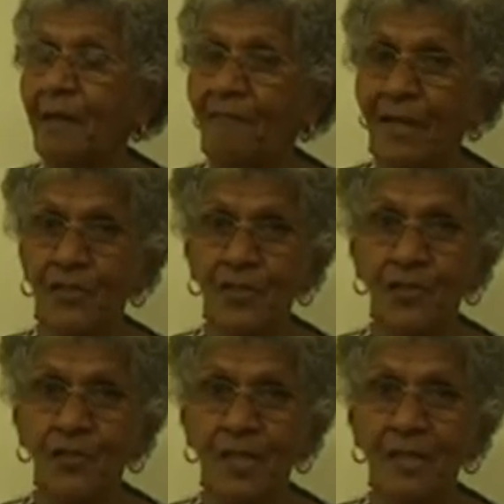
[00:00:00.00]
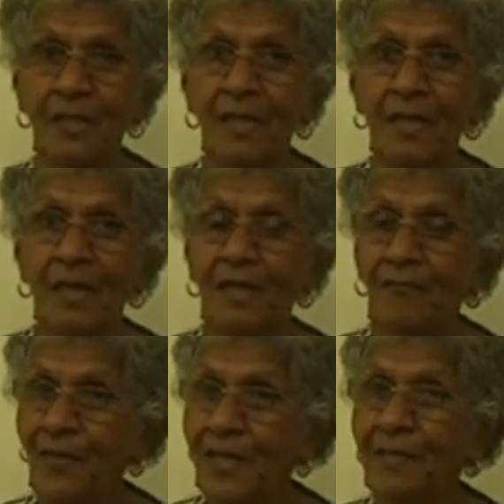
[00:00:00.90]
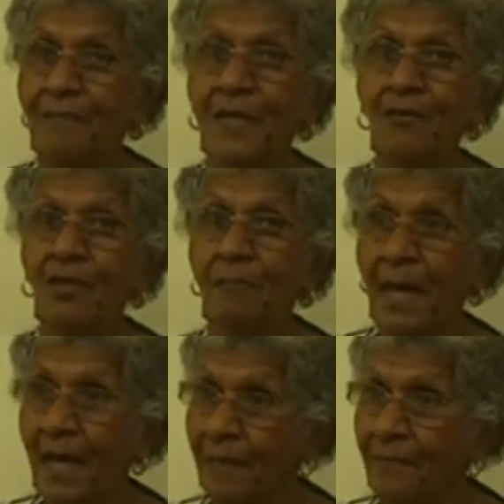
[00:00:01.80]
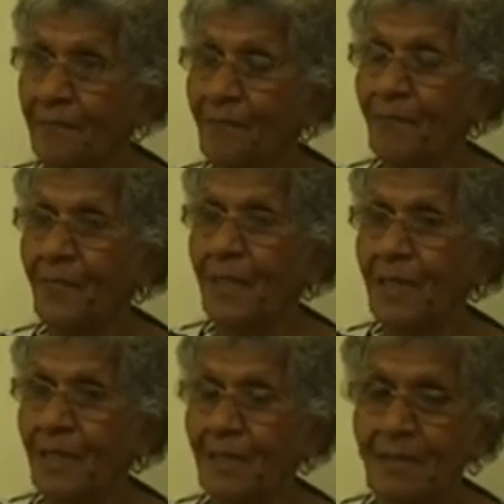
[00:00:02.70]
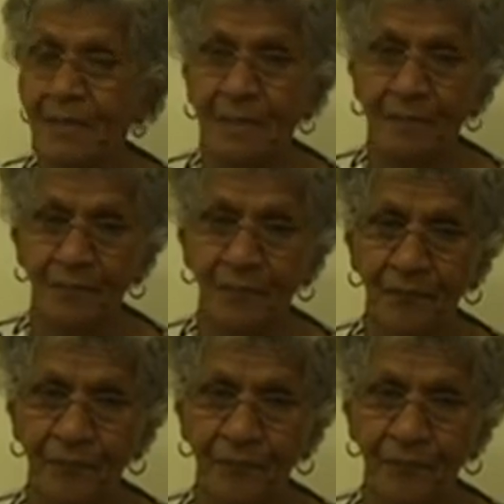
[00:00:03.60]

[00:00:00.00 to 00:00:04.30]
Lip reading: Vulture Street and feed them there in the back. And